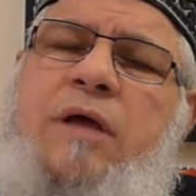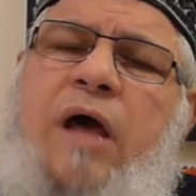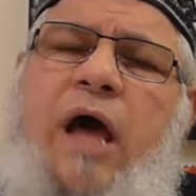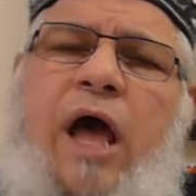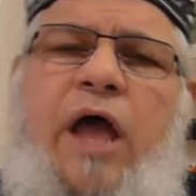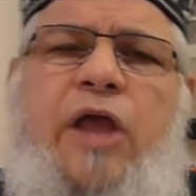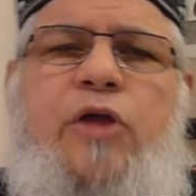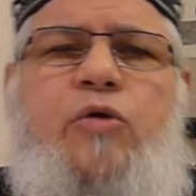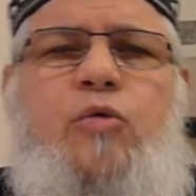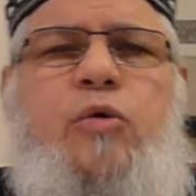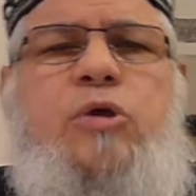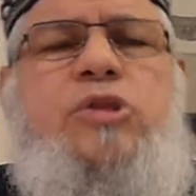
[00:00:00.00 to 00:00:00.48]

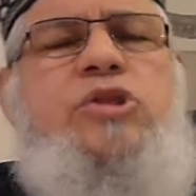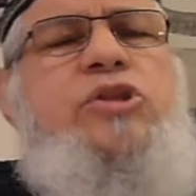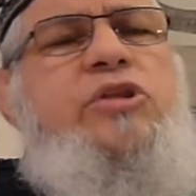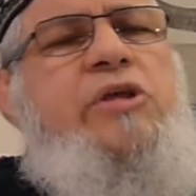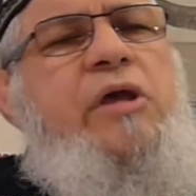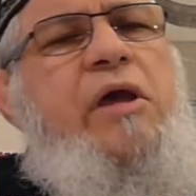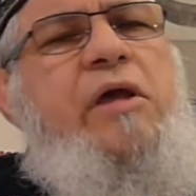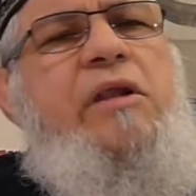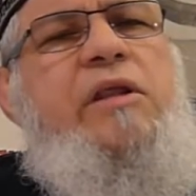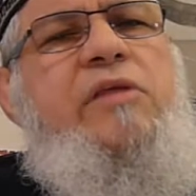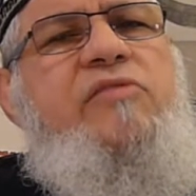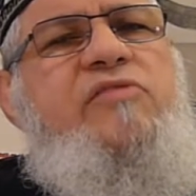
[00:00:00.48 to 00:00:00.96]
I want to
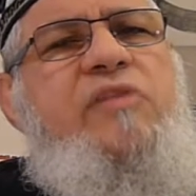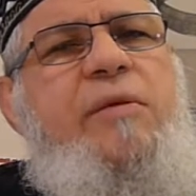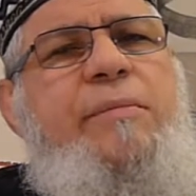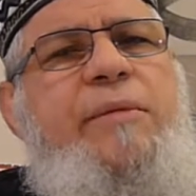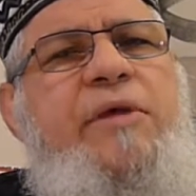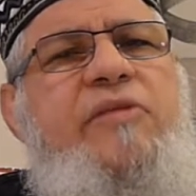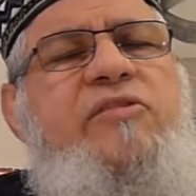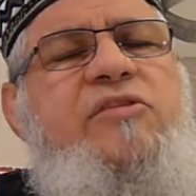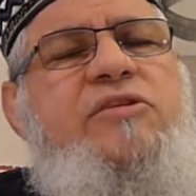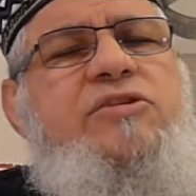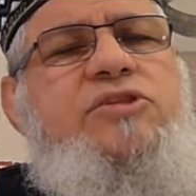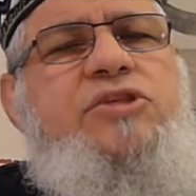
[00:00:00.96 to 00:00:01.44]
carry the
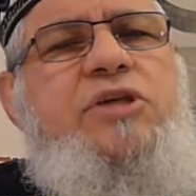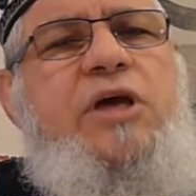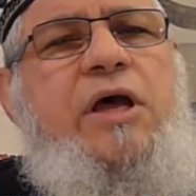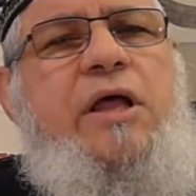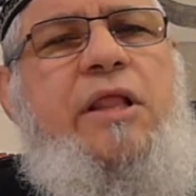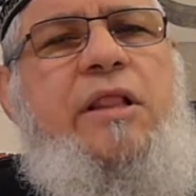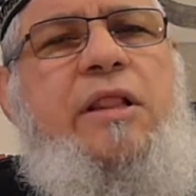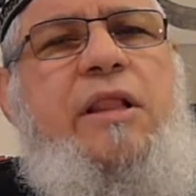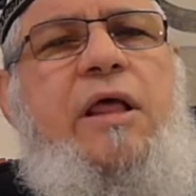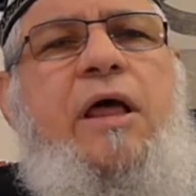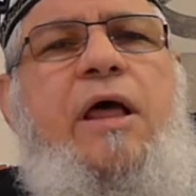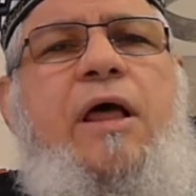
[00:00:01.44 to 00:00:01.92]
message, Ya
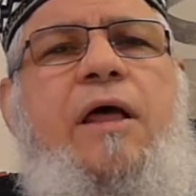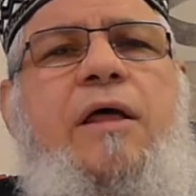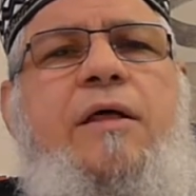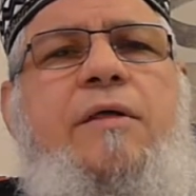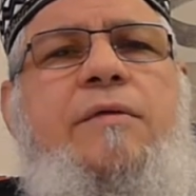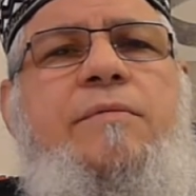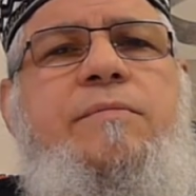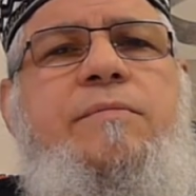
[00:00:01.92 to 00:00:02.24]
Allah.